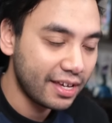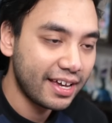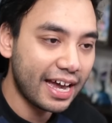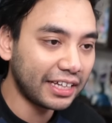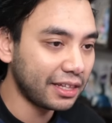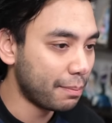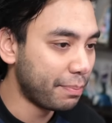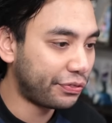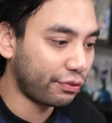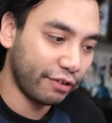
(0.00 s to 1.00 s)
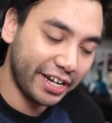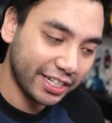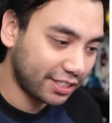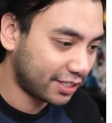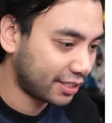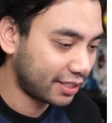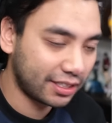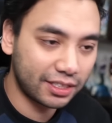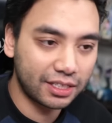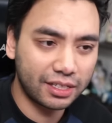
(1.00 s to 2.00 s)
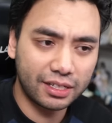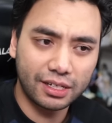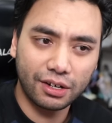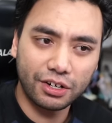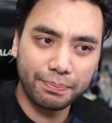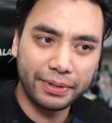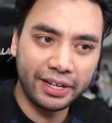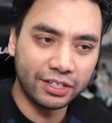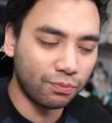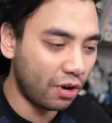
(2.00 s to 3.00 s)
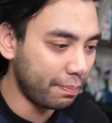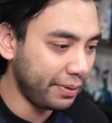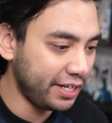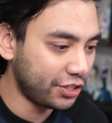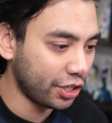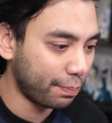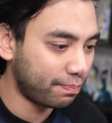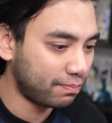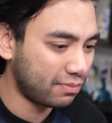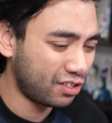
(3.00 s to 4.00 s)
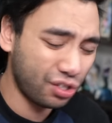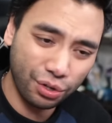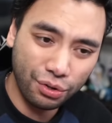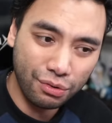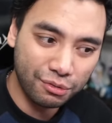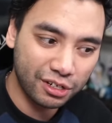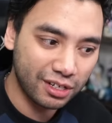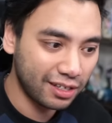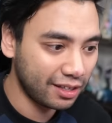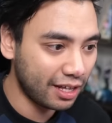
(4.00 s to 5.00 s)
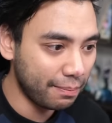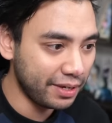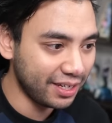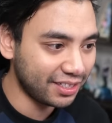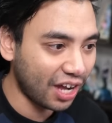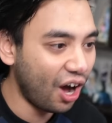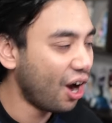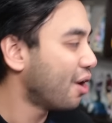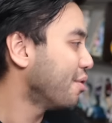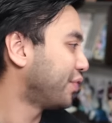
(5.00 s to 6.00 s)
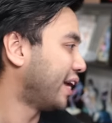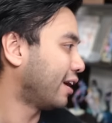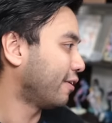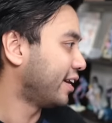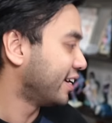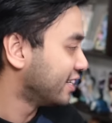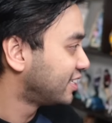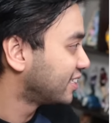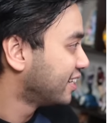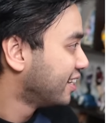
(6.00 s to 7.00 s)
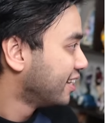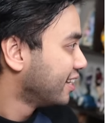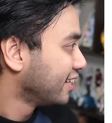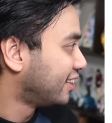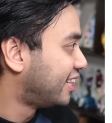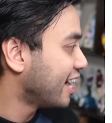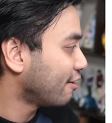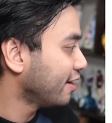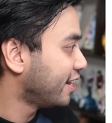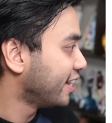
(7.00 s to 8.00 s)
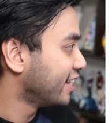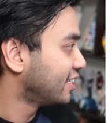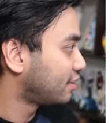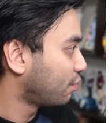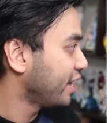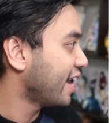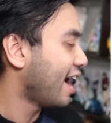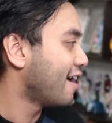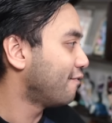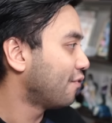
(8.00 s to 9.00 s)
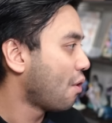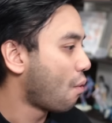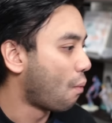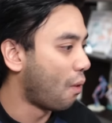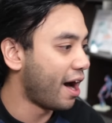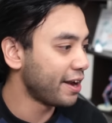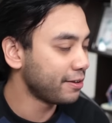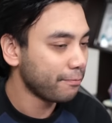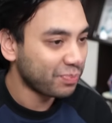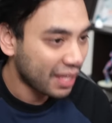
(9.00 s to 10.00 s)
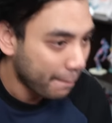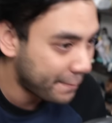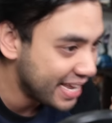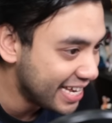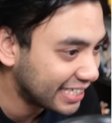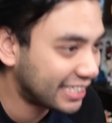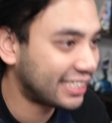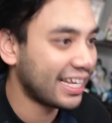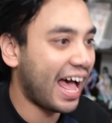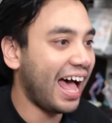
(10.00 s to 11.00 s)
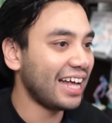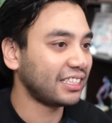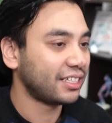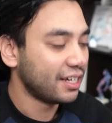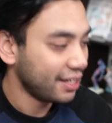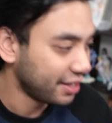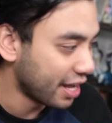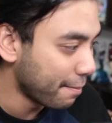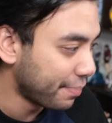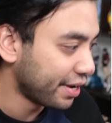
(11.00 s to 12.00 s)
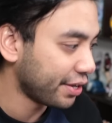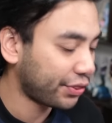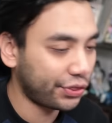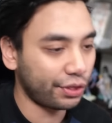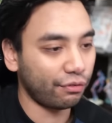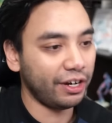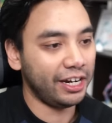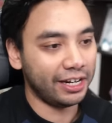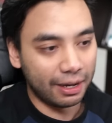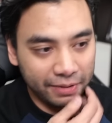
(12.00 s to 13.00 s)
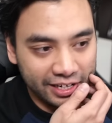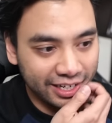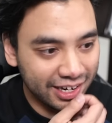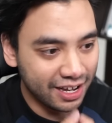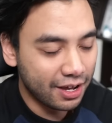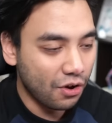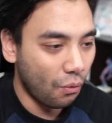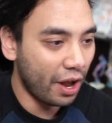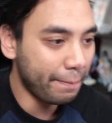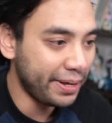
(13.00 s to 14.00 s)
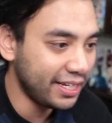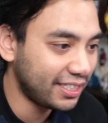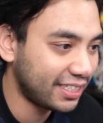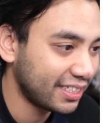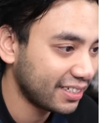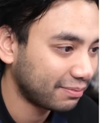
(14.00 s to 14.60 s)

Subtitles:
At No. 3, it's gotta be, is One Piece top 2? That means, oh, there it is. There it is. We have One Piece at No. 3. I mean, One Piece,